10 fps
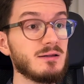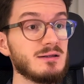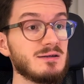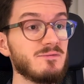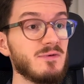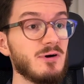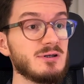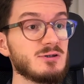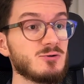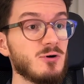This is a very
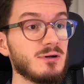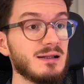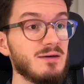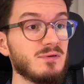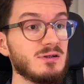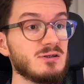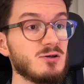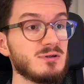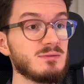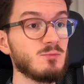strong level,
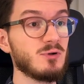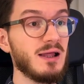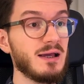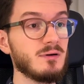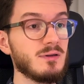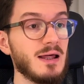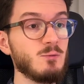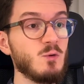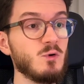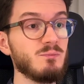so it's more likely that
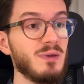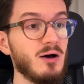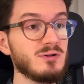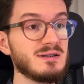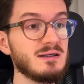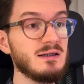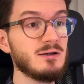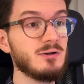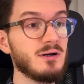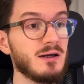we would bounce
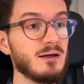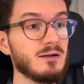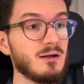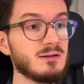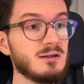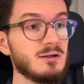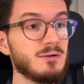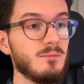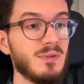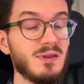here and not
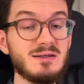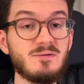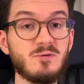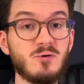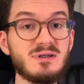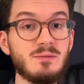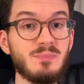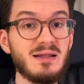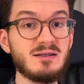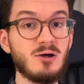here. But this of course
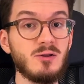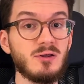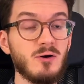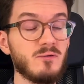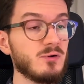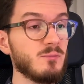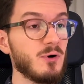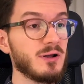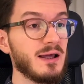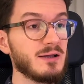depends on the overall
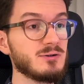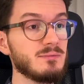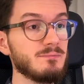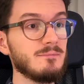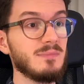market action.